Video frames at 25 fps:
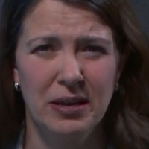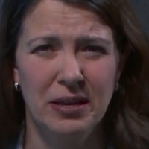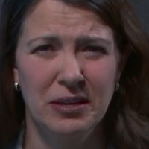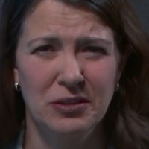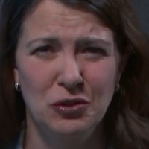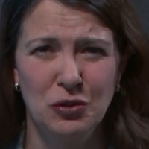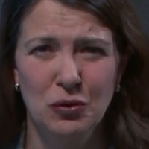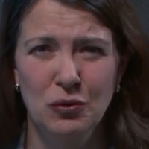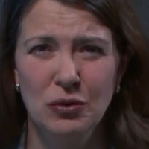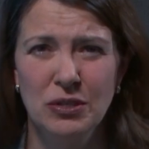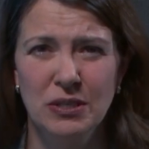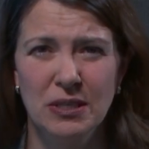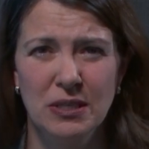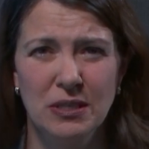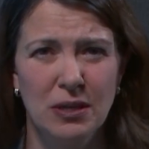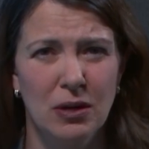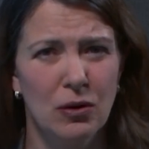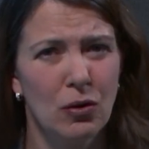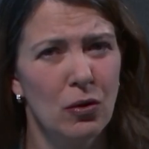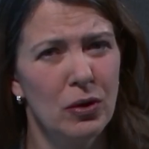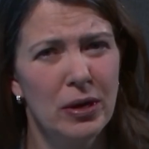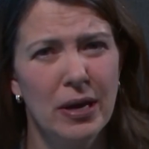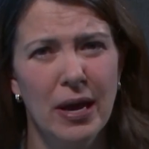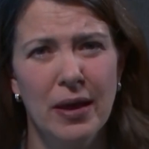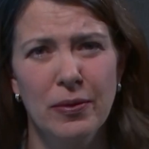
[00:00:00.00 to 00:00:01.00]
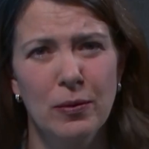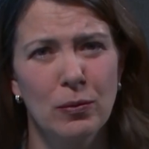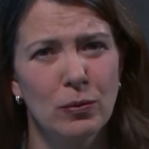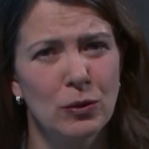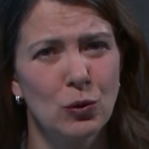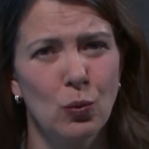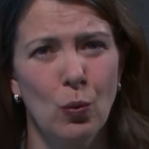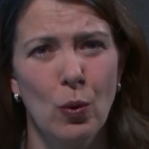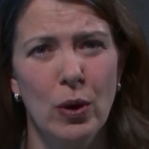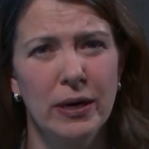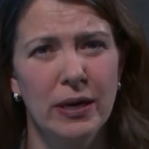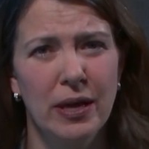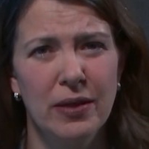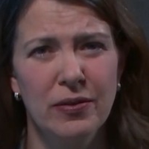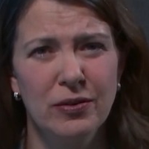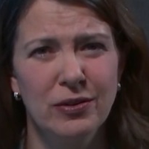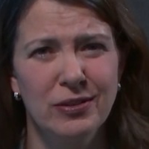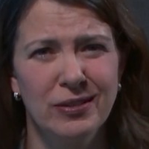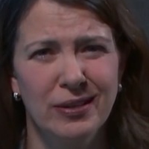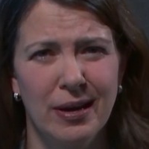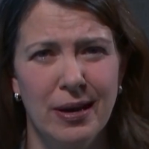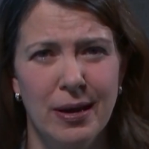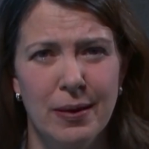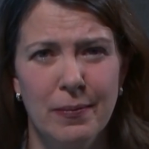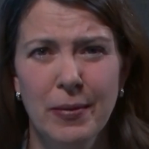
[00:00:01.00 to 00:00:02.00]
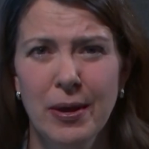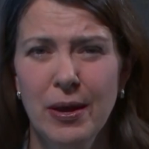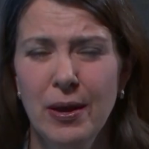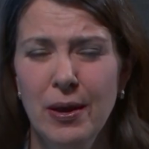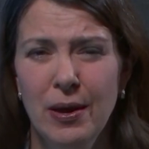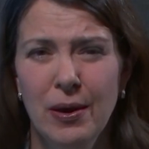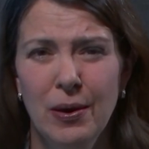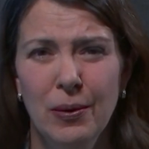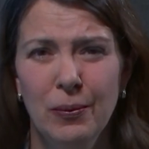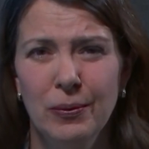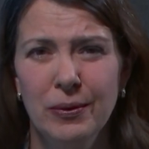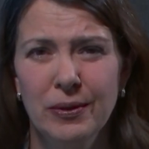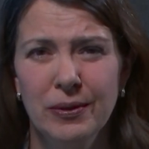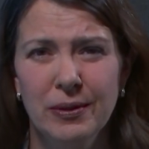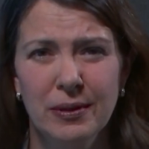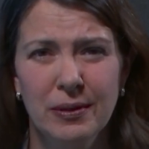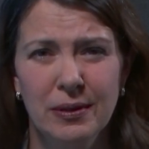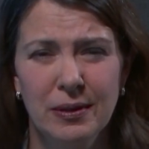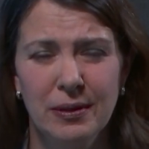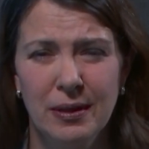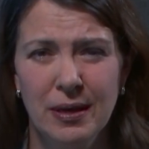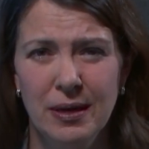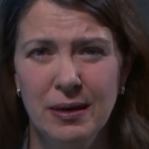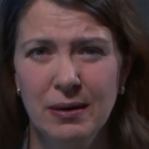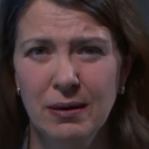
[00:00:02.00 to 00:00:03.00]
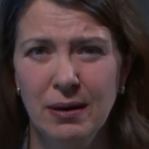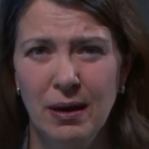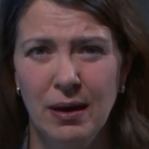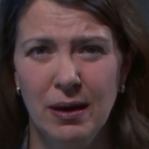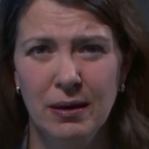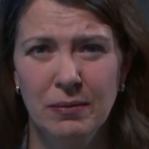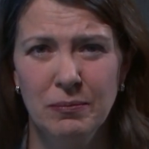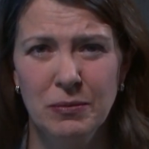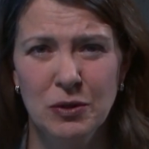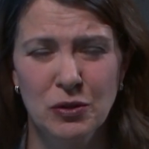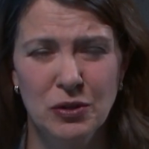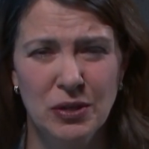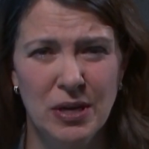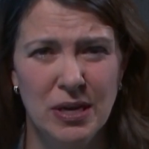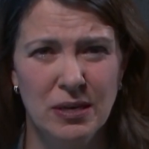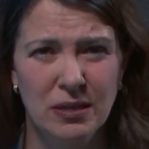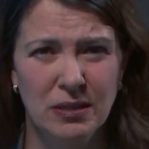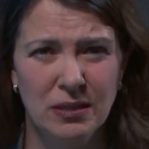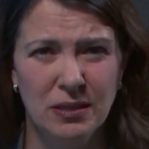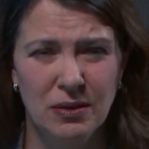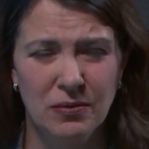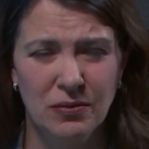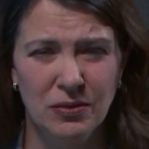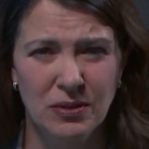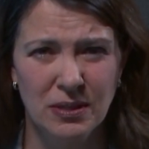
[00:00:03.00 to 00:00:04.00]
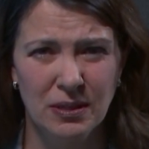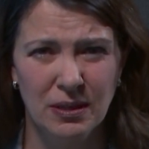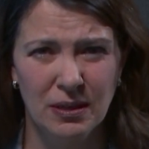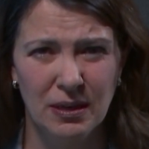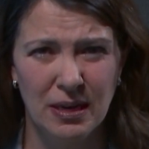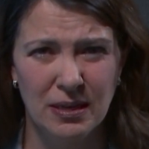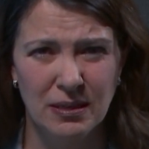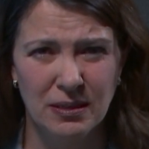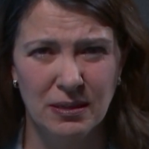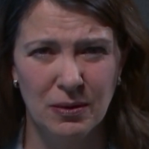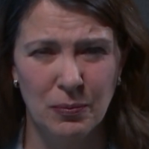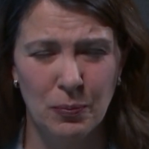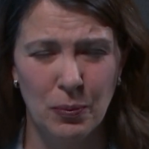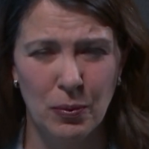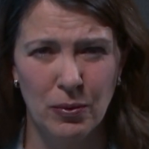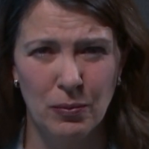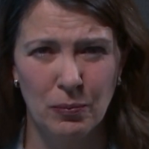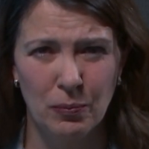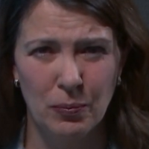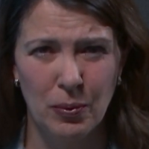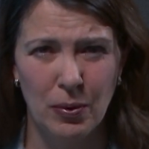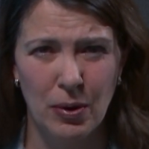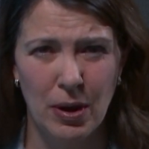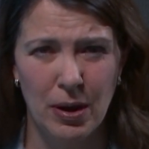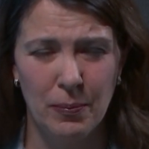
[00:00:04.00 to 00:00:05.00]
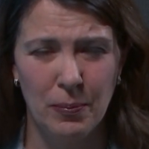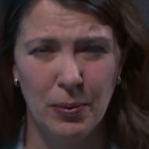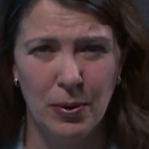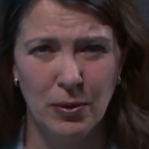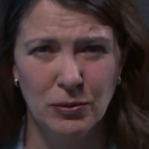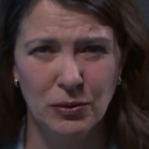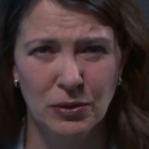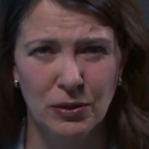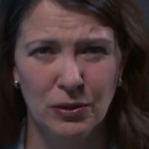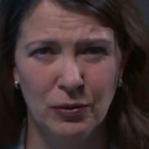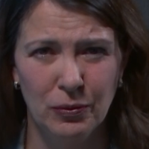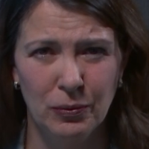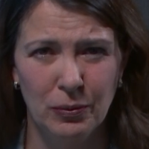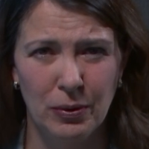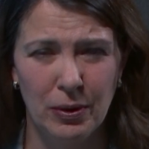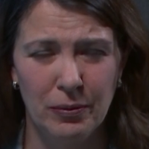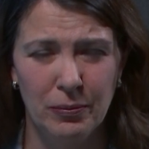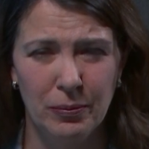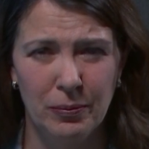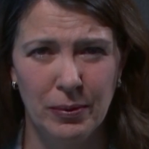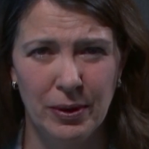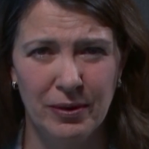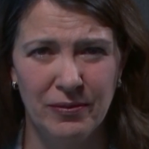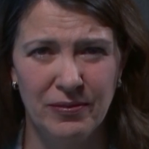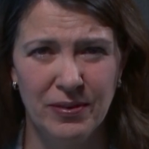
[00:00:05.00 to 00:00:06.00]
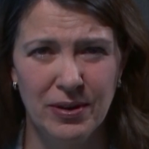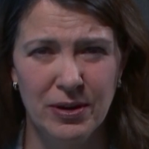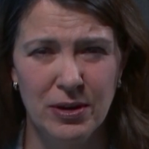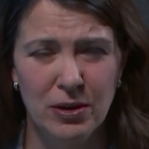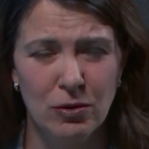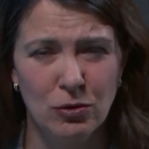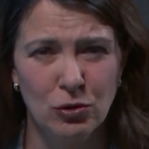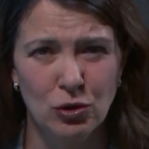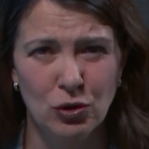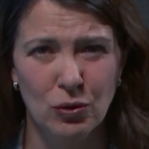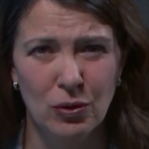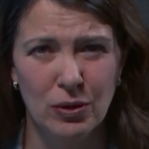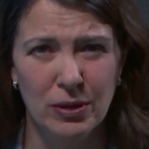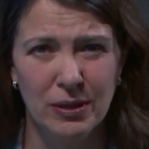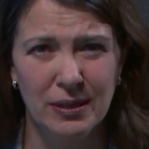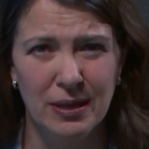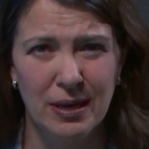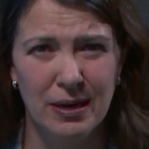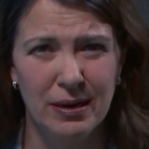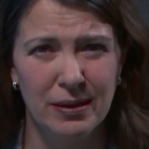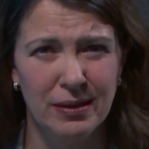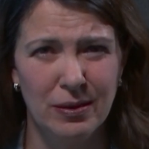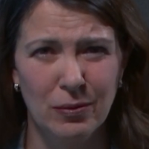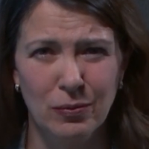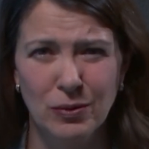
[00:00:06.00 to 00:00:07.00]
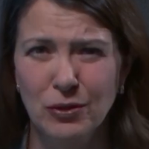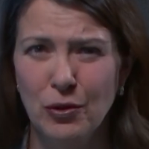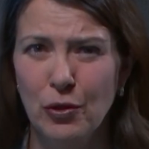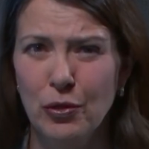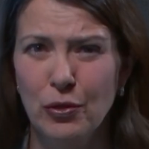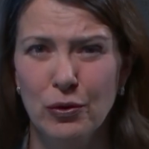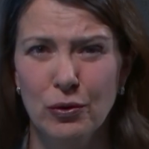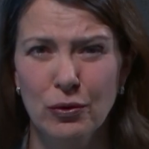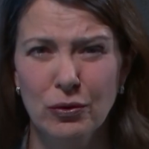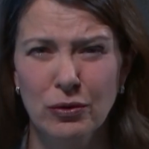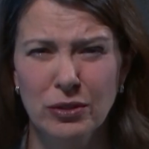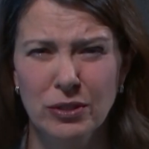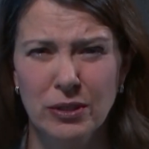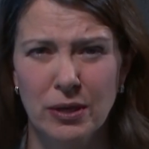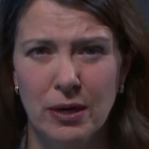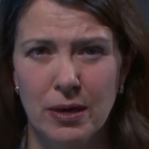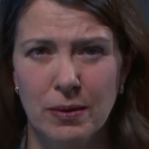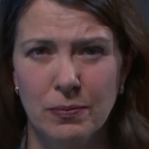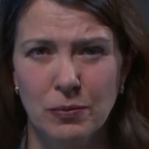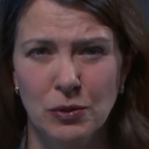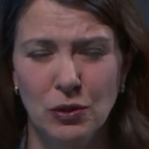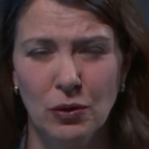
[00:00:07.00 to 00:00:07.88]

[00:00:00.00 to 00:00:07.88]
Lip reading: as soon as he said, oh, yeah, there was one other time, well, then Mercedes Stevenson last night posted a video showing that there was a third time.